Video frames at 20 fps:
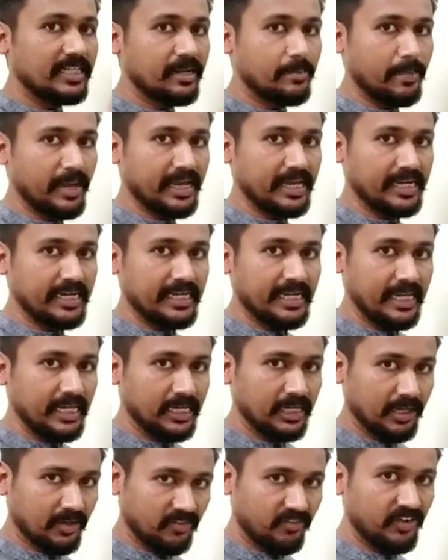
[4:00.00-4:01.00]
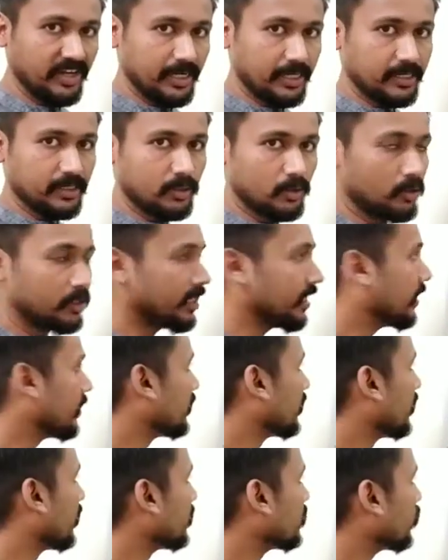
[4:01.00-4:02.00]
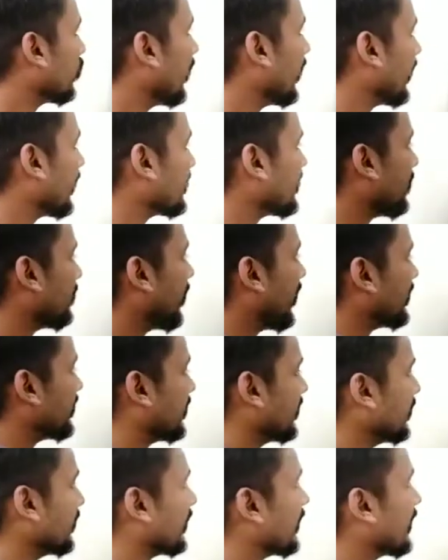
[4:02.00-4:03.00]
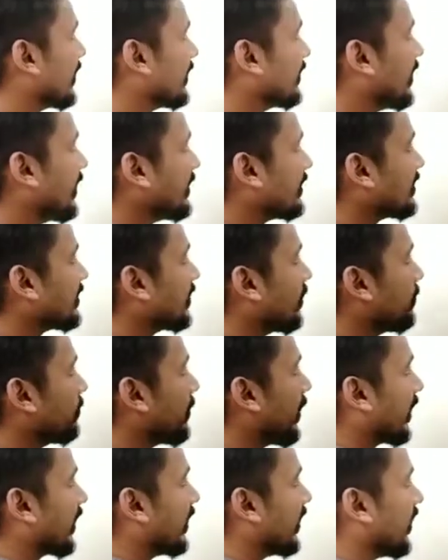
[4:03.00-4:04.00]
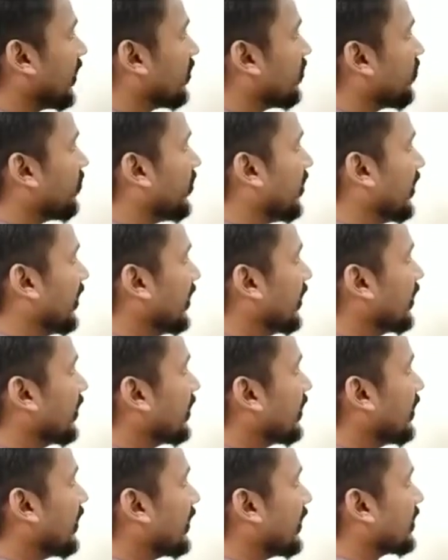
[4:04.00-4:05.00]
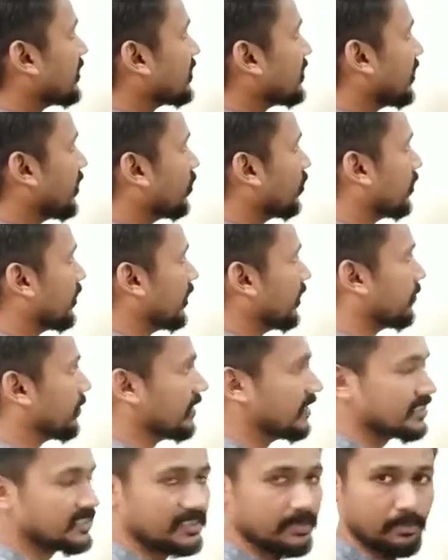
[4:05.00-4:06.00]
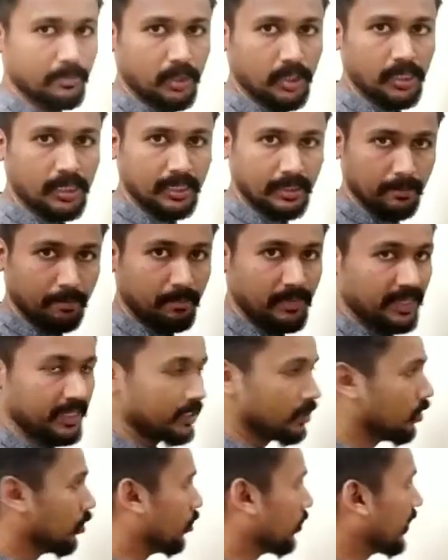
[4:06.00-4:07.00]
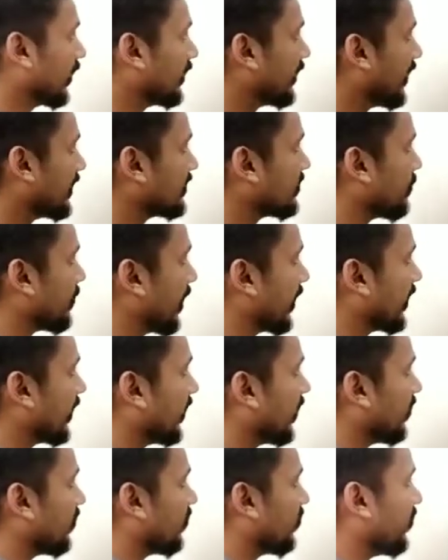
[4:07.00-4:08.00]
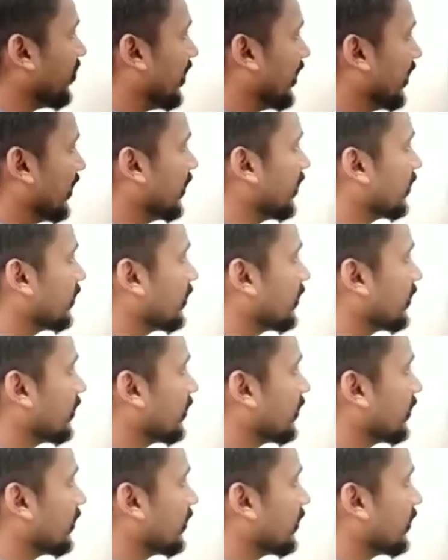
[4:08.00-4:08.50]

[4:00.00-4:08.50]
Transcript: a magnetic field. Okay, so let us imagine there is some magnetic field, let us denote it by the symbol B. Okay, there is a magnetic field